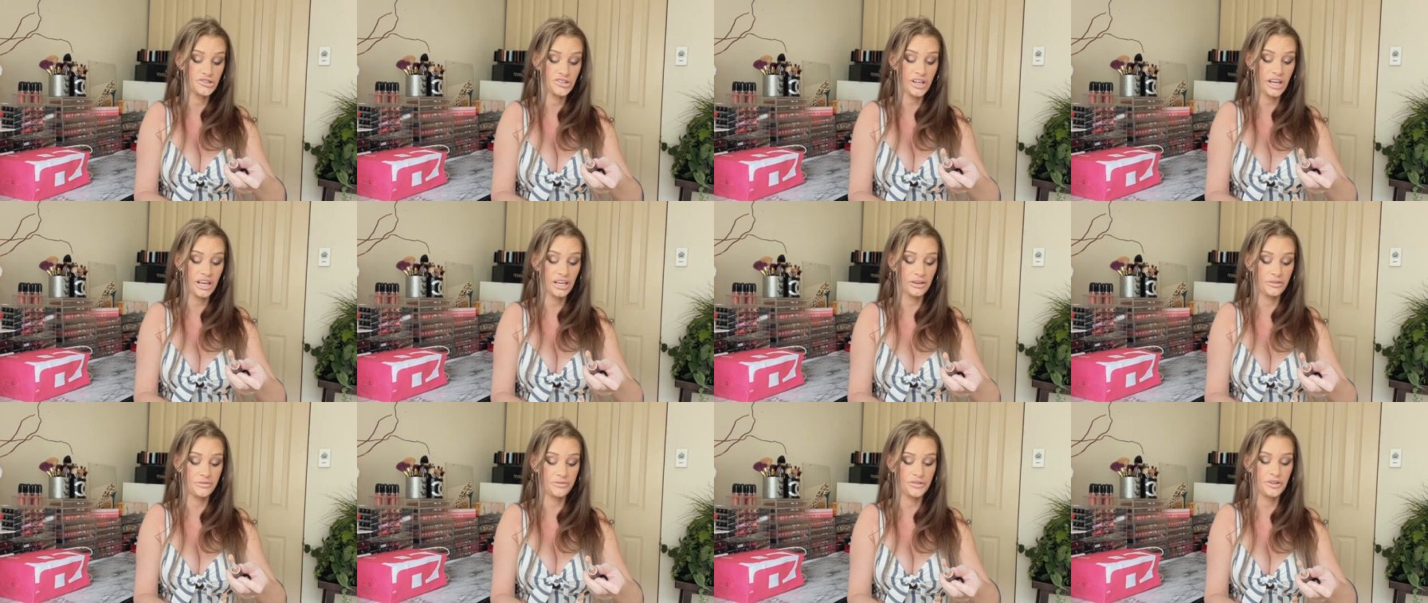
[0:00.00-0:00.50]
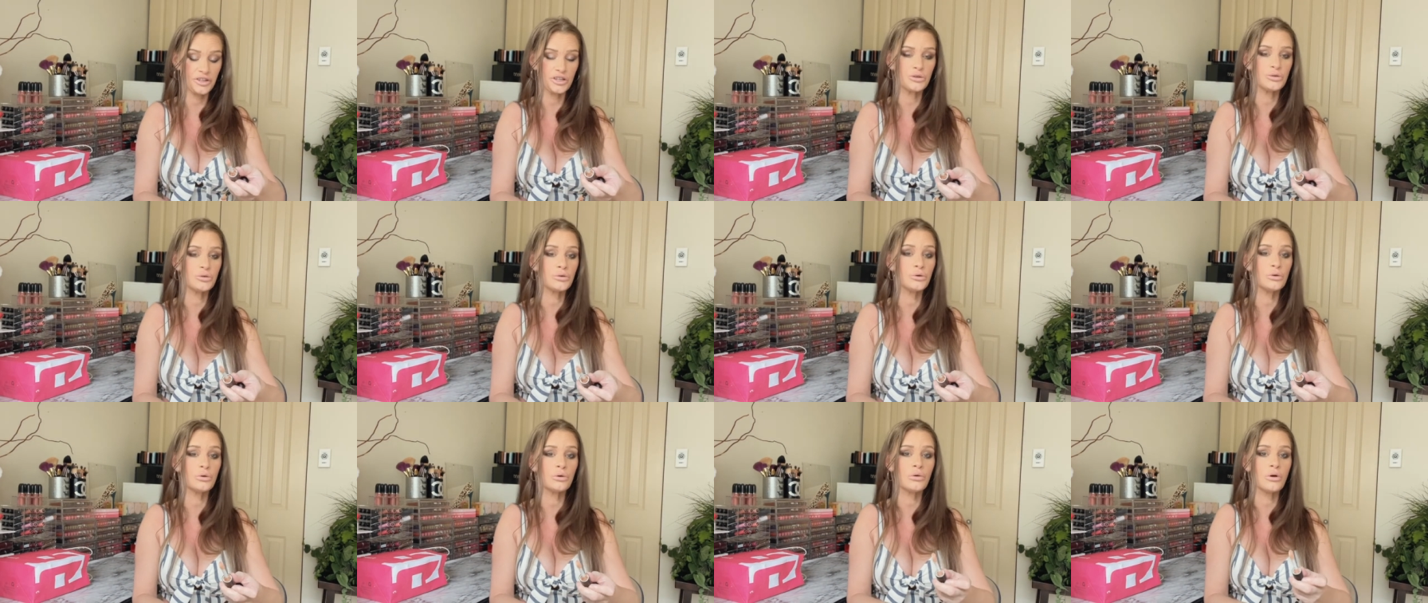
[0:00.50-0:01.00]
Like if
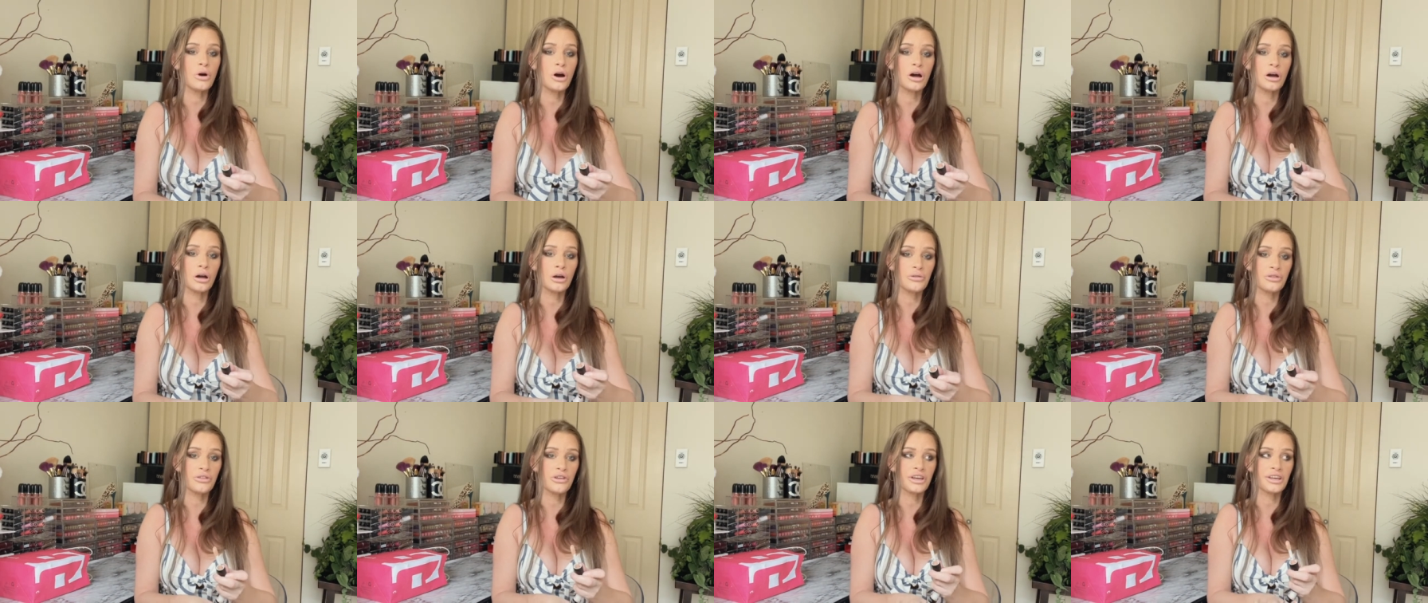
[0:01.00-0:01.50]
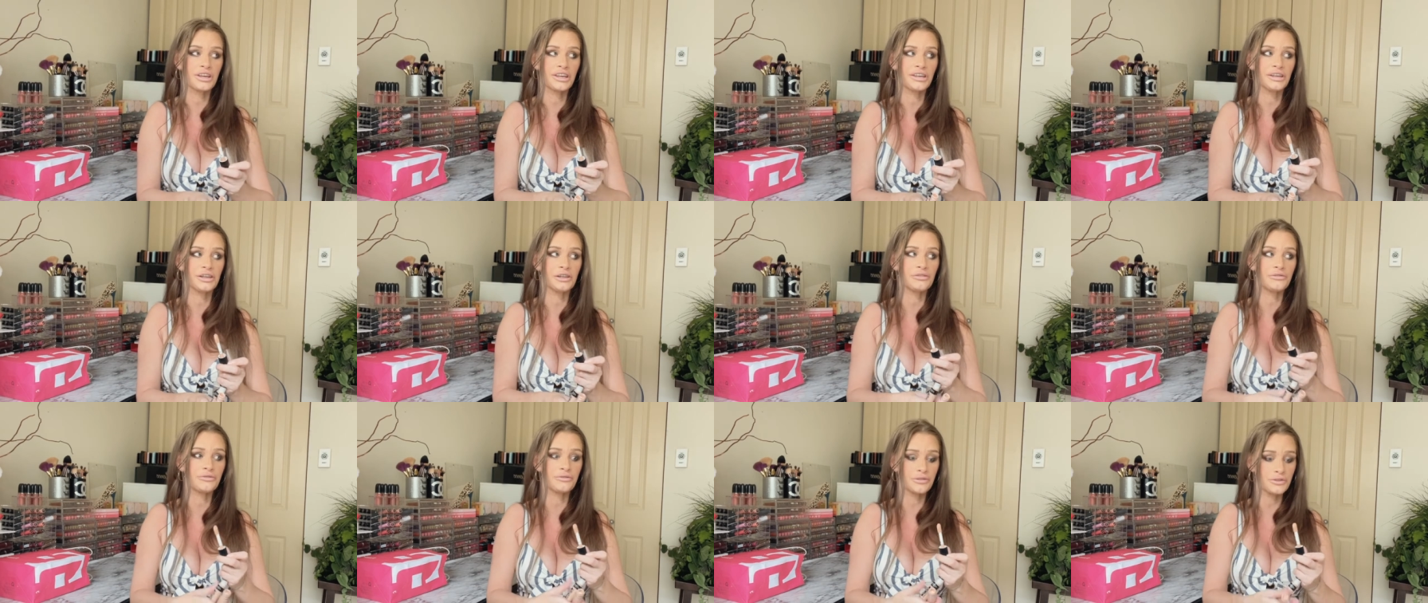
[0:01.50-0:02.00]
you are
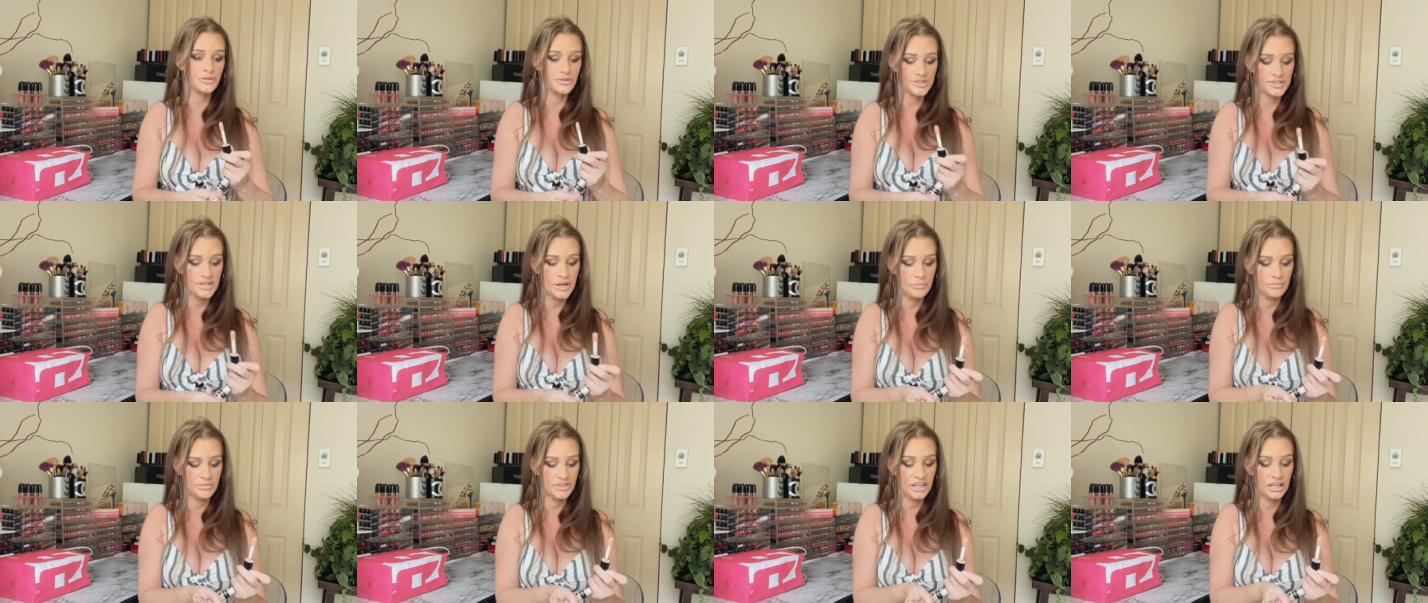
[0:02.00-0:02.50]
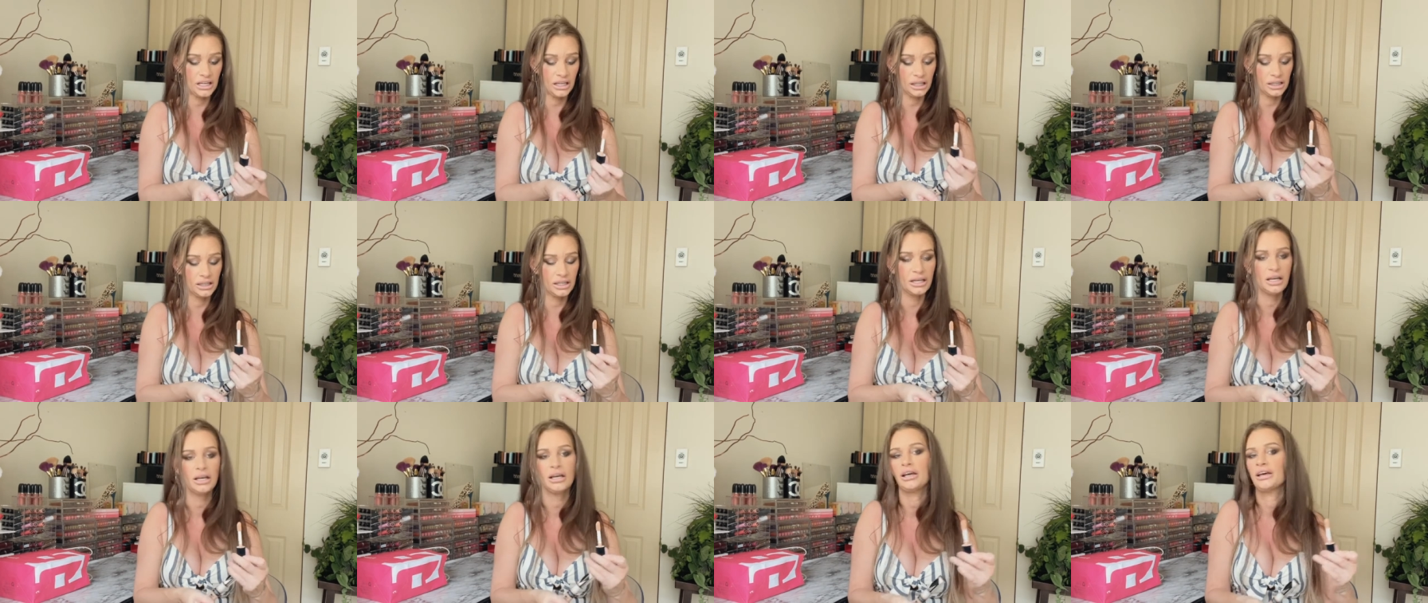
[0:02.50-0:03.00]
looking for
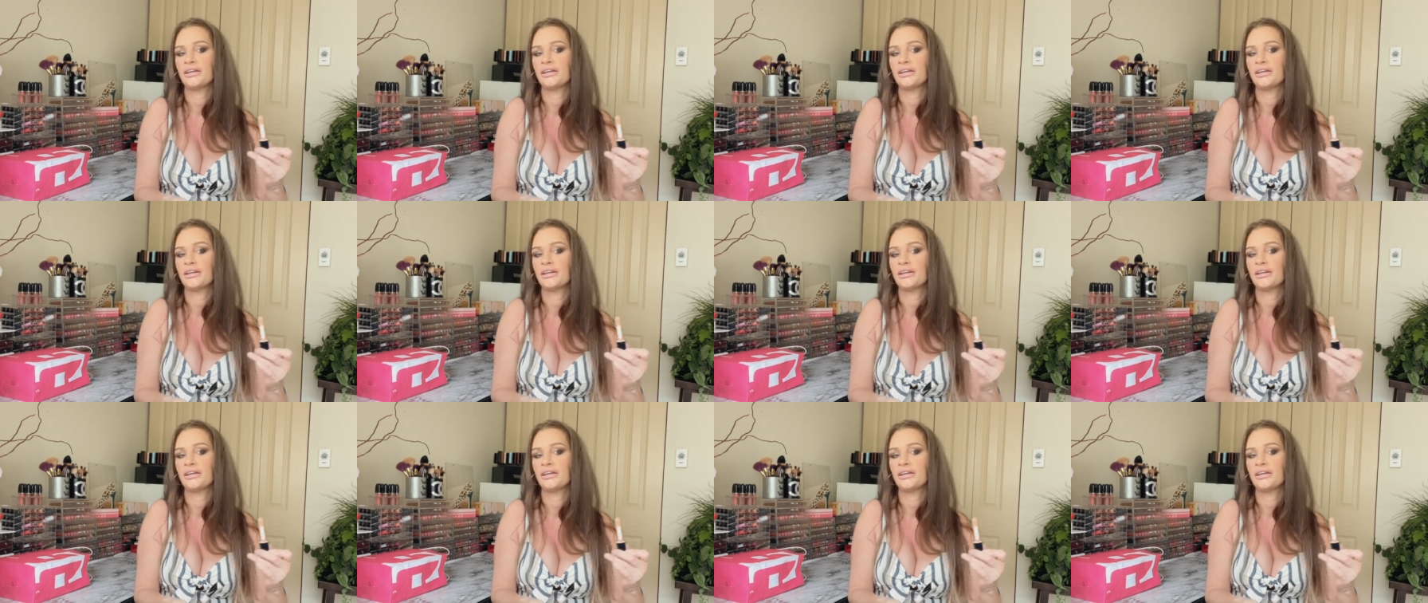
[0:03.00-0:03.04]
something